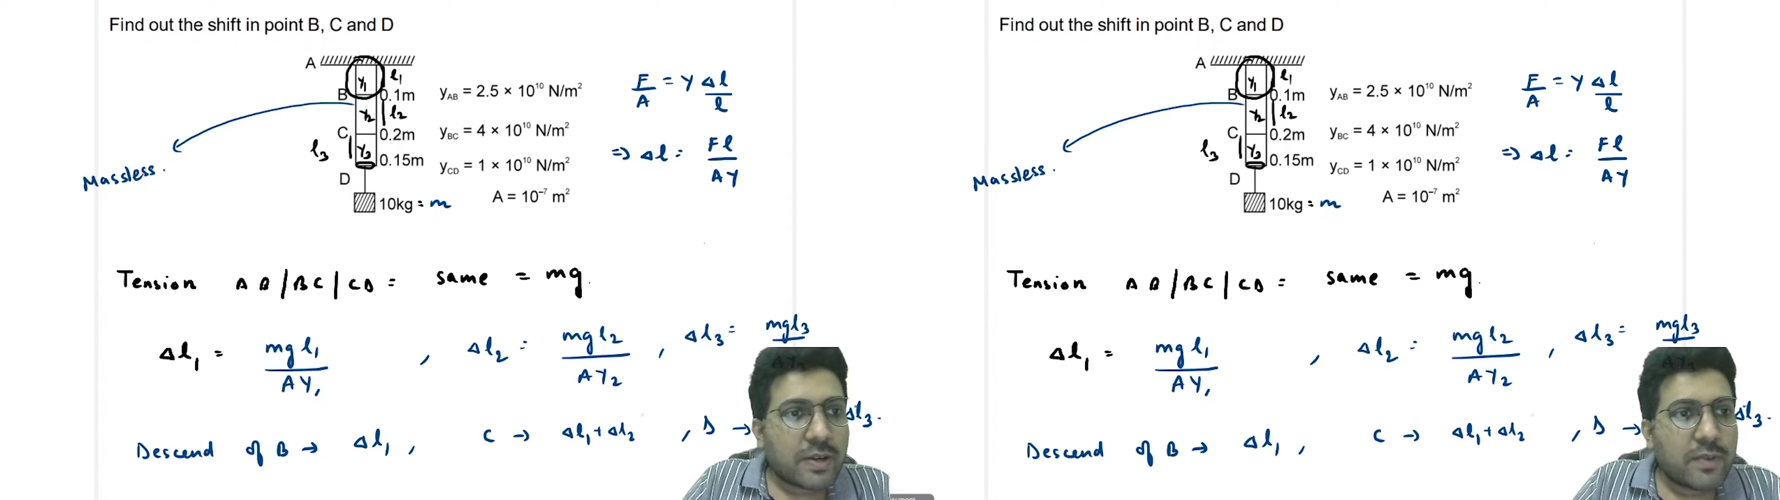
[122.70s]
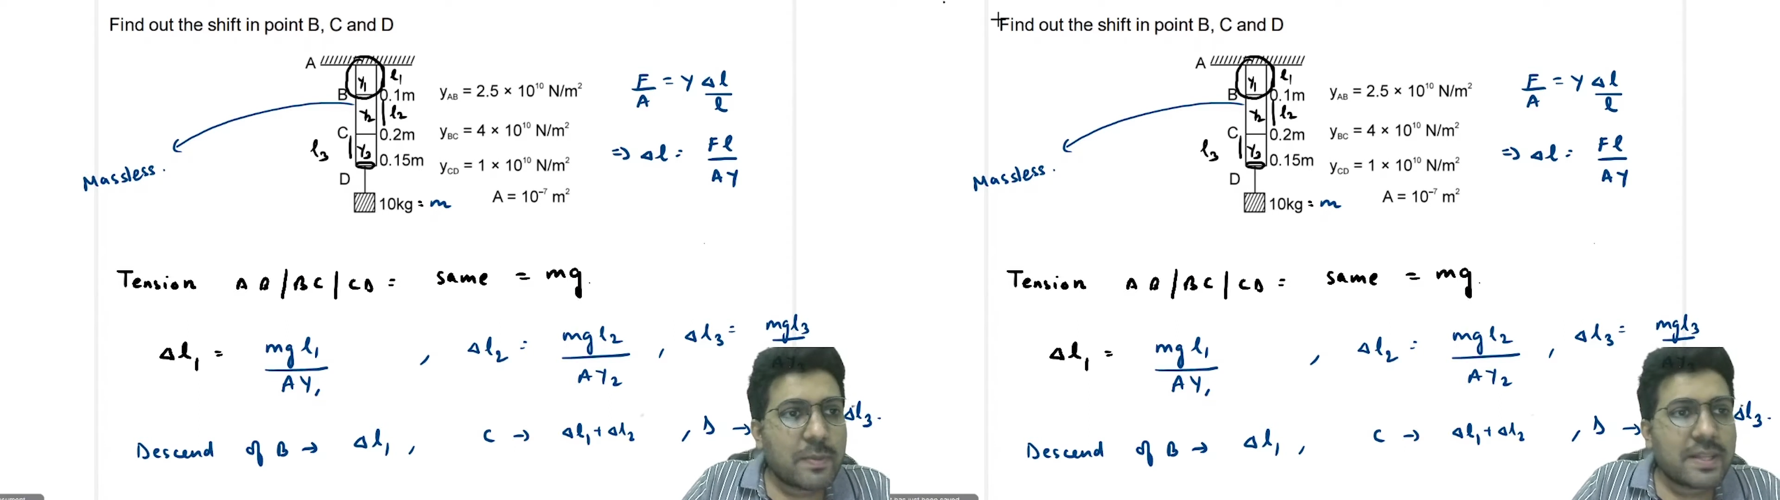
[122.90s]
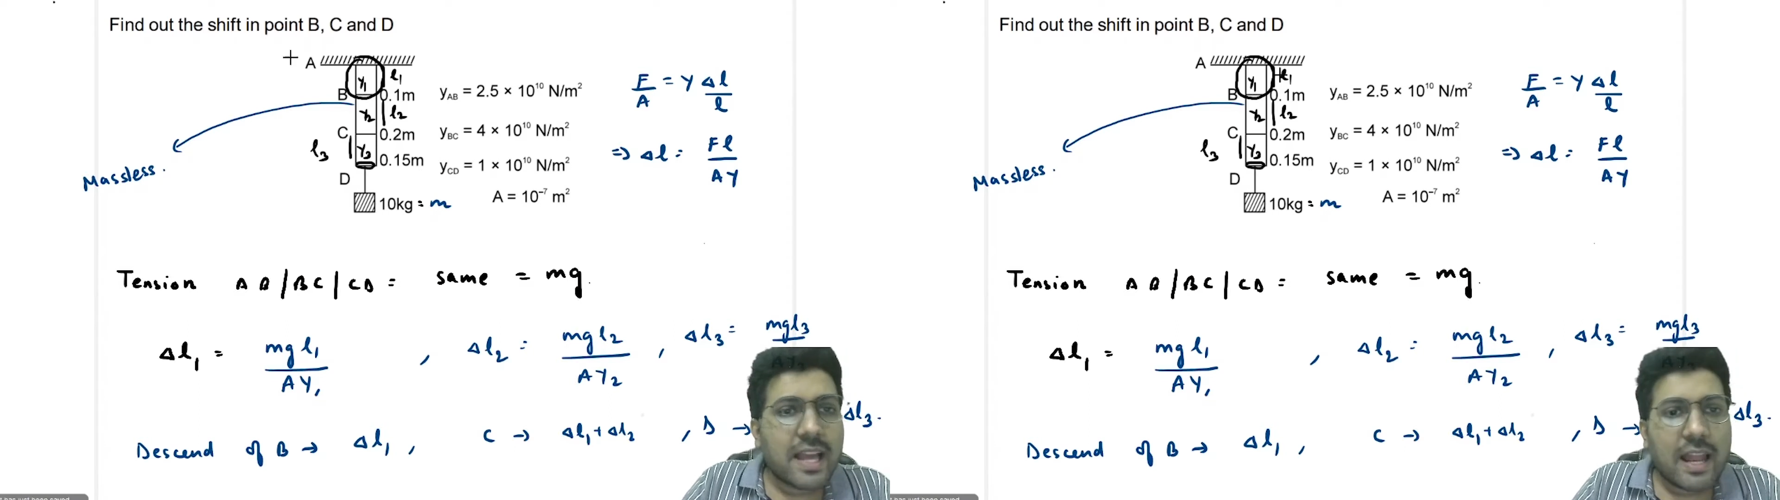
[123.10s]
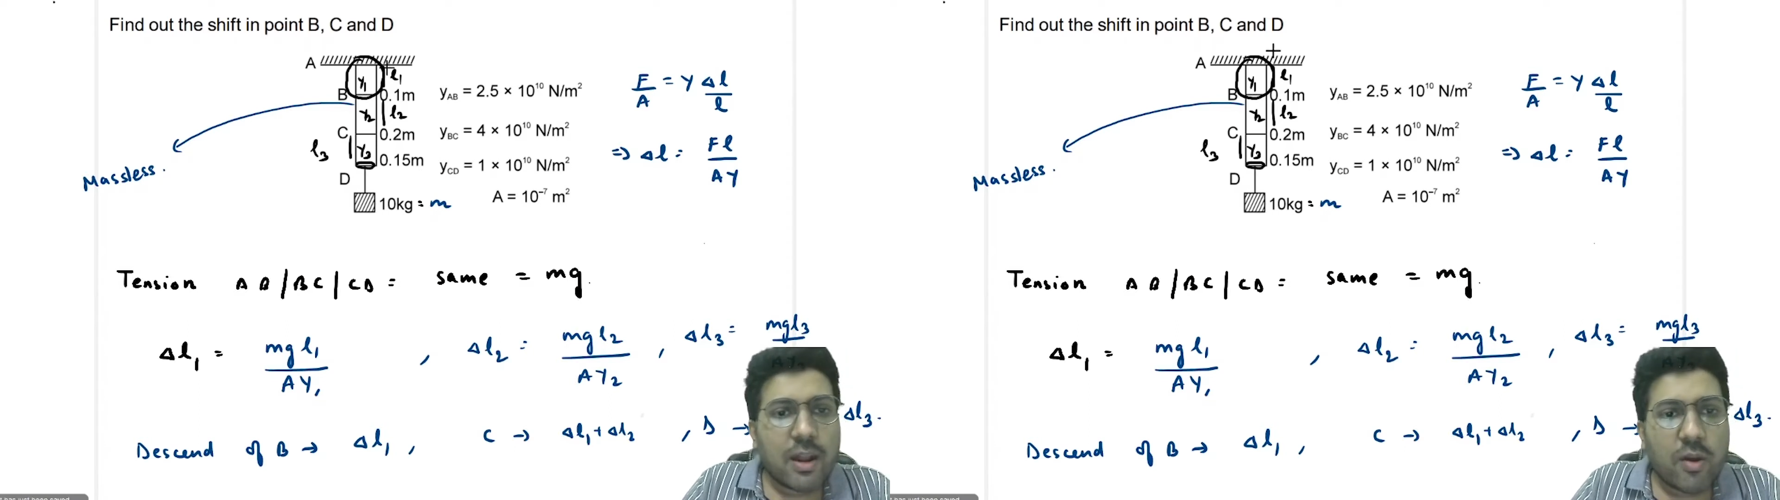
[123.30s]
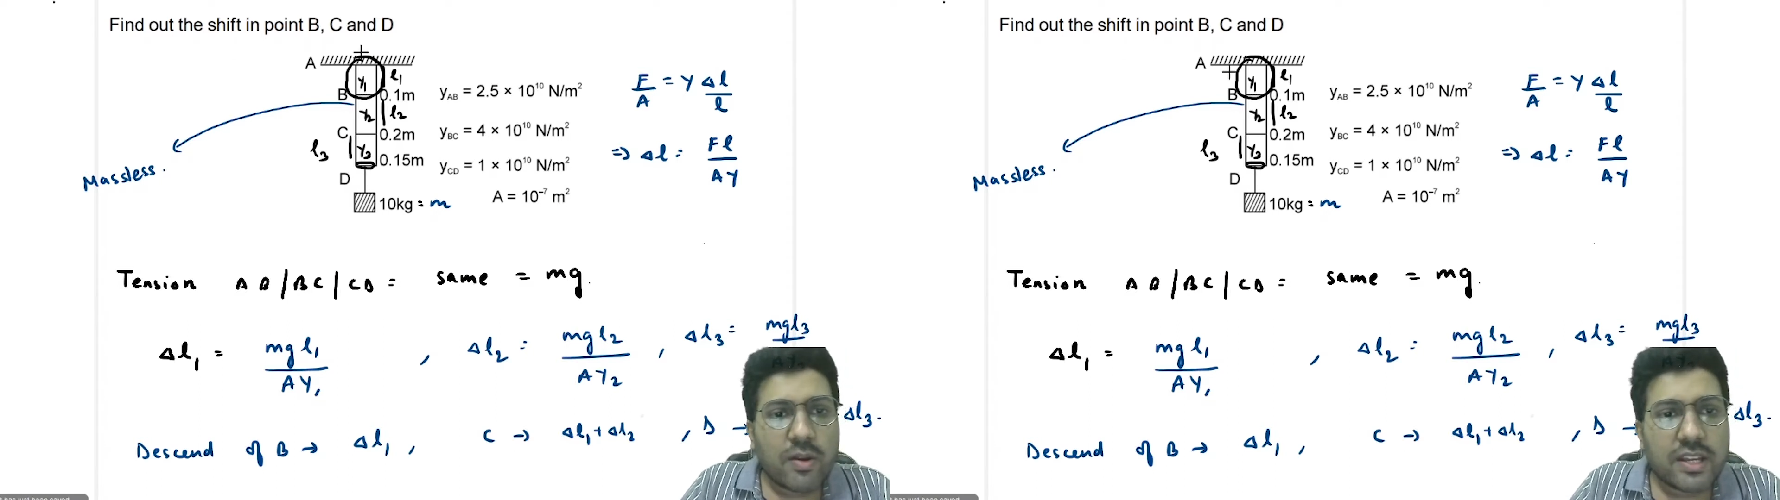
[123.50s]
be the
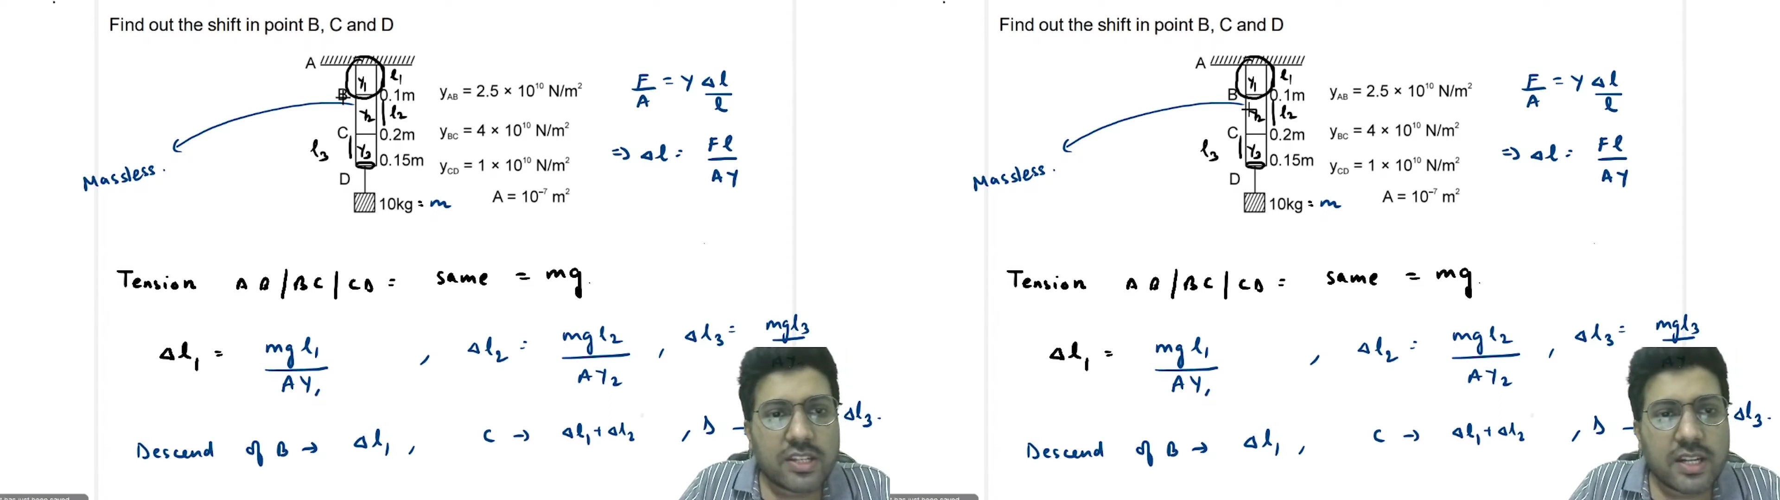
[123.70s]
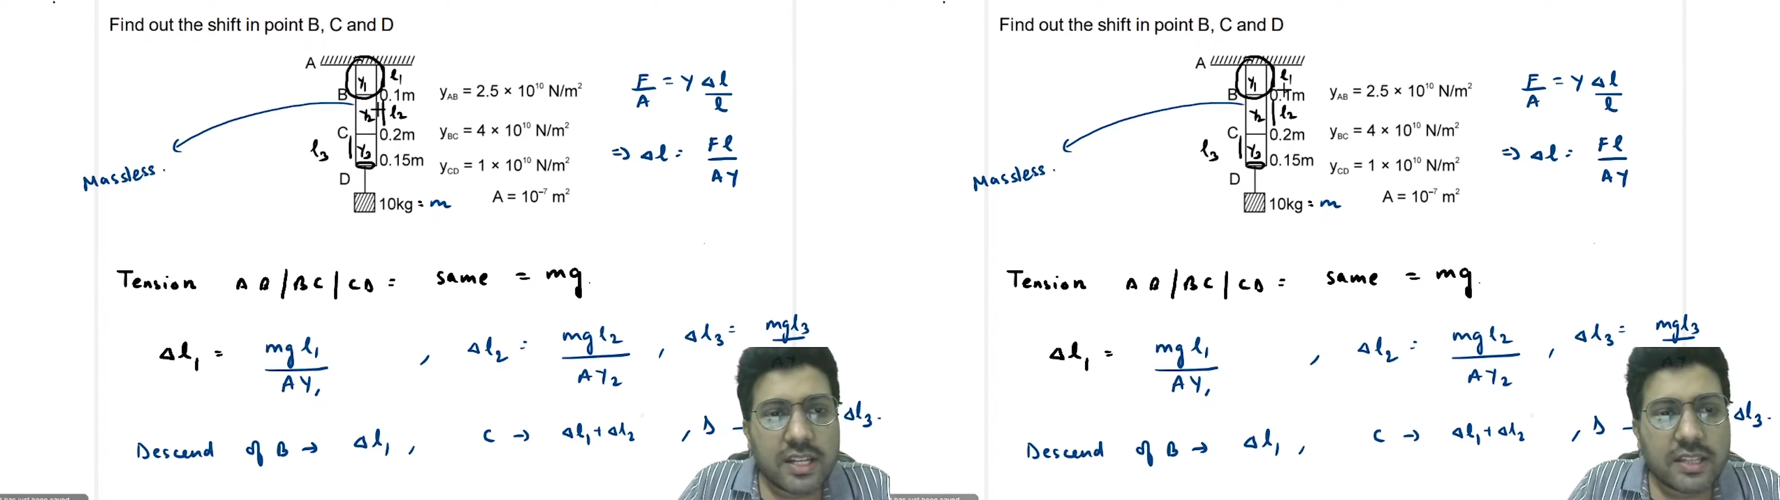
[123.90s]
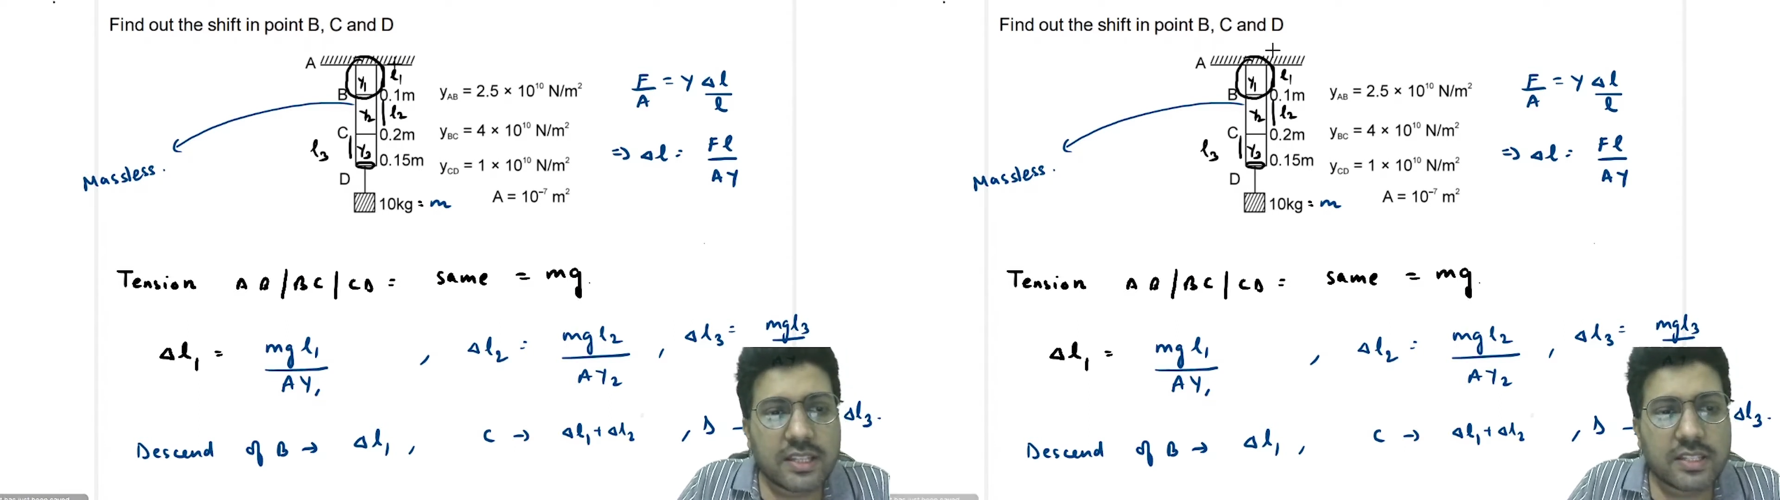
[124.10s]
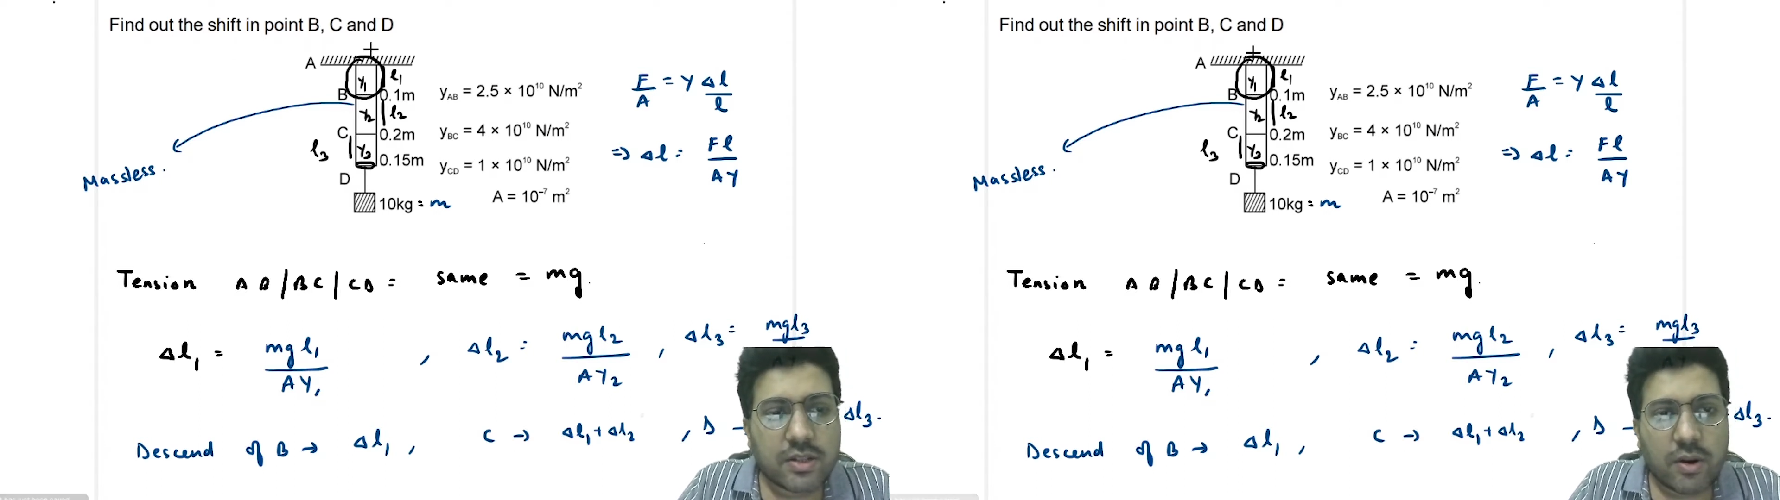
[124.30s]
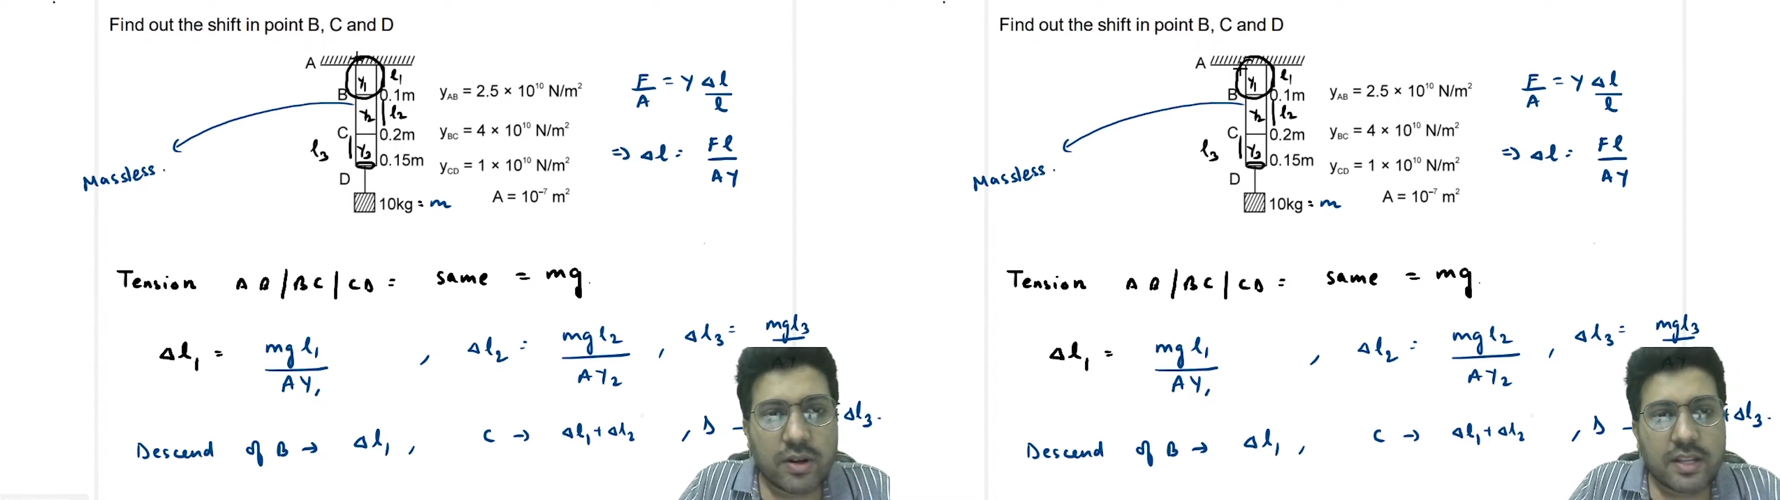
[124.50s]
elongation in this
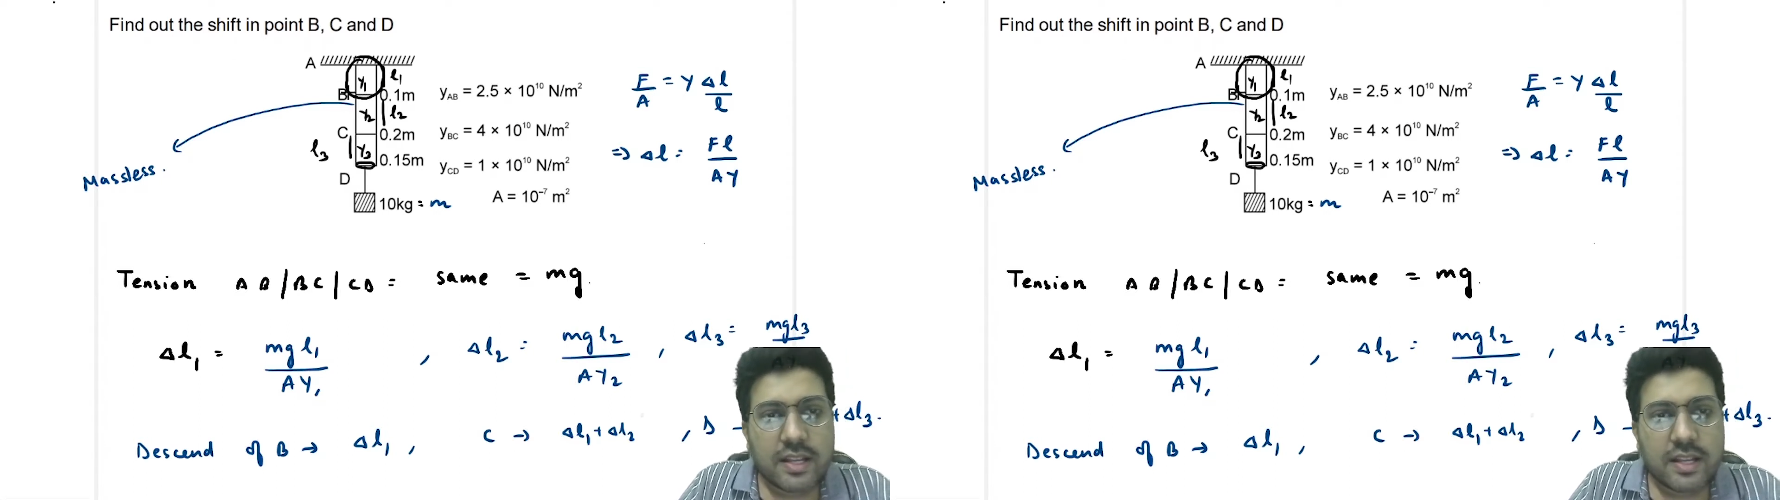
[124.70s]
rod?